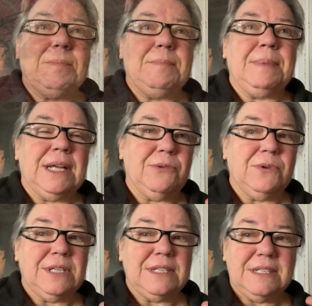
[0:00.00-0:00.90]
But it
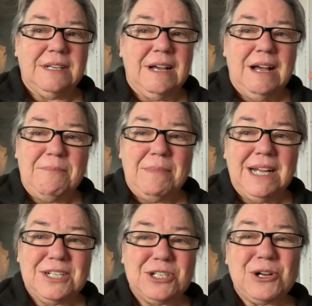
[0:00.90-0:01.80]
was a
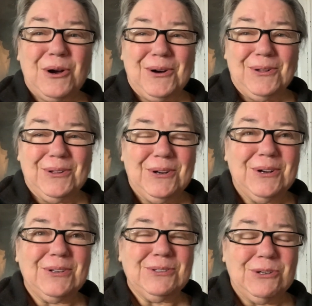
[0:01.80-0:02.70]
much
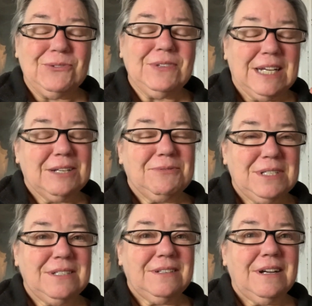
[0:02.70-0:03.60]
taller loaf, like it
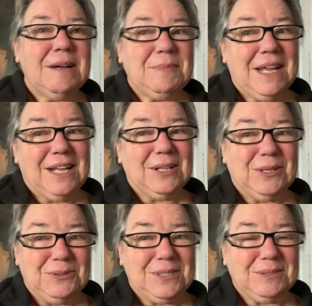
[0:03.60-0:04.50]
was, I'm getting
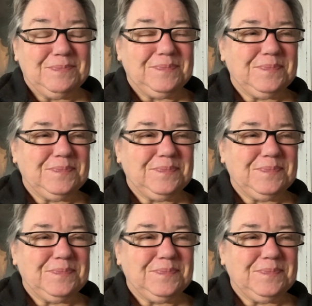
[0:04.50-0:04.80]
close.